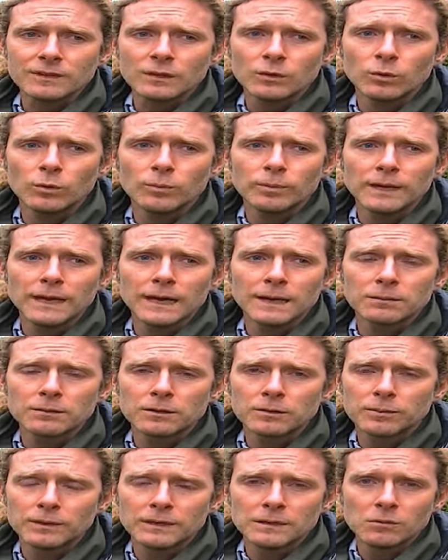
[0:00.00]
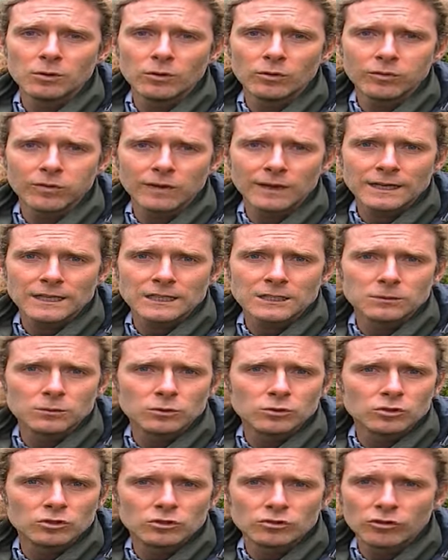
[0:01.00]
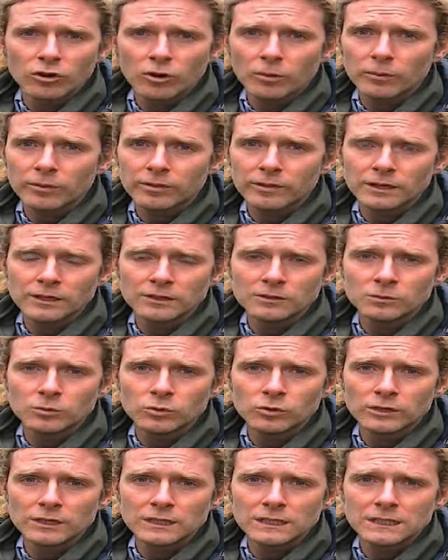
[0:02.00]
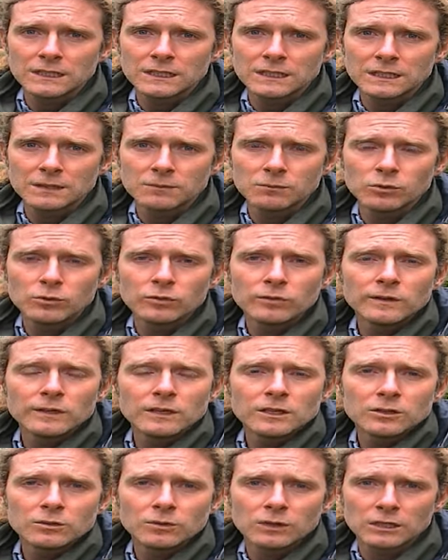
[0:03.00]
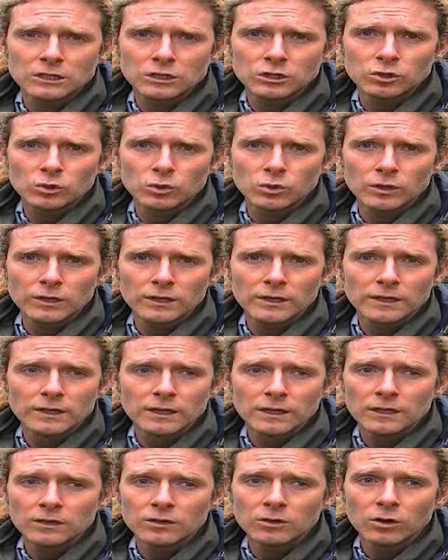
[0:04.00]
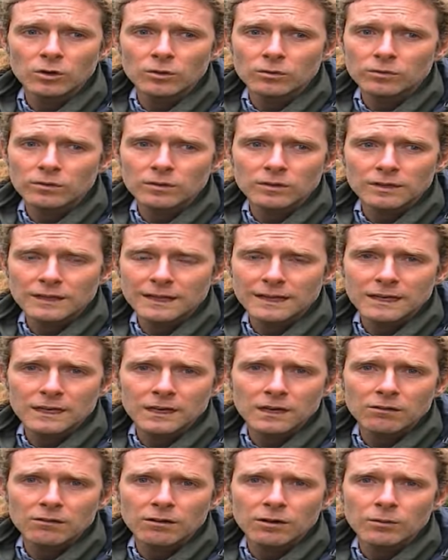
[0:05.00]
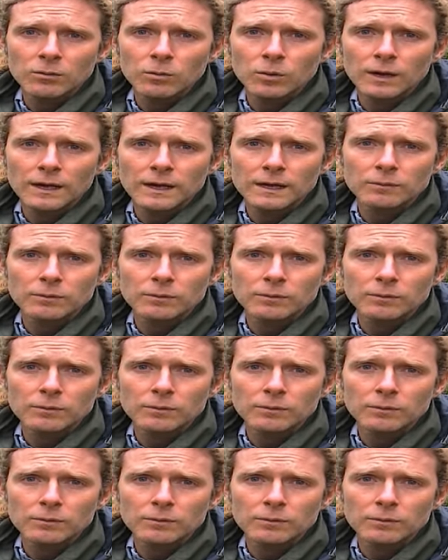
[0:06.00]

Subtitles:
we'll be able to be more flexible, to drop things more easily, move into our joy. Not getting our own way,